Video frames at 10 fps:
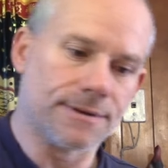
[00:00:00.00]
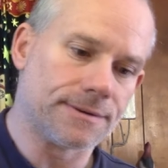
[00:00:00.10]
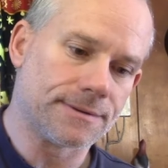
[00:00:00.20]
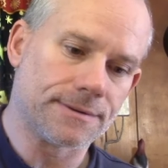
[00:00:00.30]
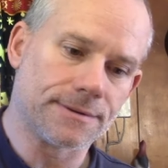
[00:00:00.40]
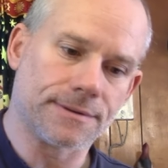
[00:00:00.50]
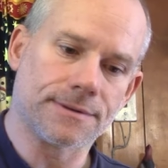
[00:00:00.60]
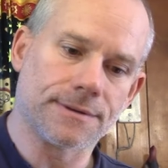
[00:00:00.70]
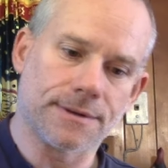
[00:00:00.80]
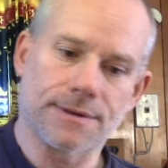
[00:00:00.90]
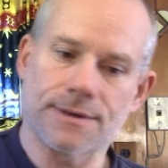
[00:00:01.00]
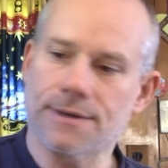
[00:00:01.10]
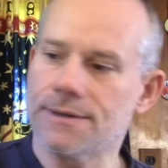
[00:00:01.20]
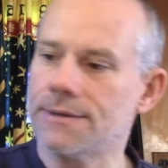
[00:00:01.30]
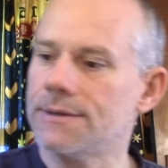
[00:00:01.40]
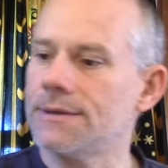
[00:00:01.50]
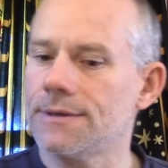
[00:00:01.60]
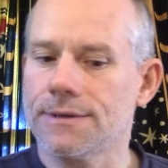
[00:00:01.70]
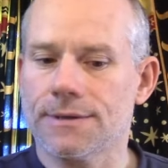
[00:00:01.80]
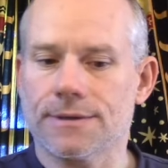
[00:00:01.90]

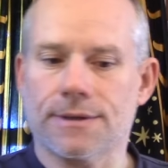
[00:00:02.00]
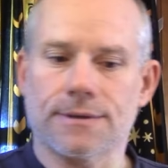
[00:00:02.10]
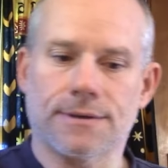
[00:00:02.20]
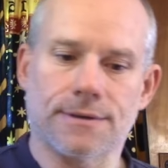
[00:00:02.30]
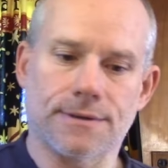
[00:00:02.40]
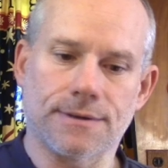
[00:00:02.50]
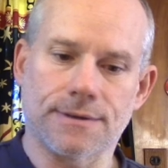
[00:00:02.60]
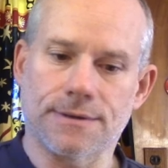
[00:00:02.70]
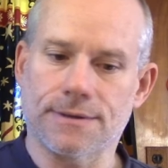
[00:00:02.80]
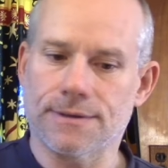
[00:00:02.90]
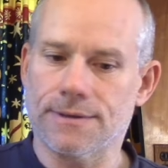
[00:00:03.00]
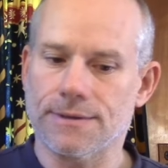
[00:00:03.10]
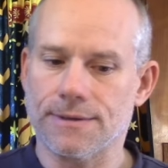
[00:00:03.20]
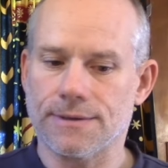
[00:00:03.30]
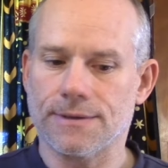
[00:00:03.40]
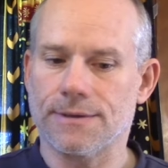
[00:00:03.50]
Nothing is said.